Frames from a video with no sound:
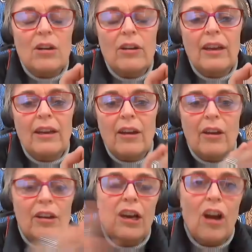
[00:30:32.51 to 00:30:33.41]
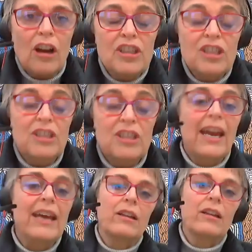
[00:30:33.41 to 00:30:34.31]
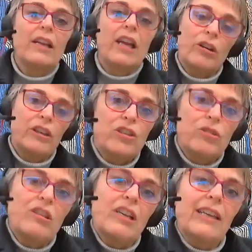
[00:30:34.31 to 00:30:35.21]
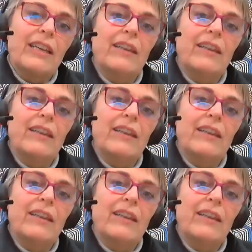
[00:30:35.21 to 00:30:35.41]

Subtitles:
on a large scale, longitudinally.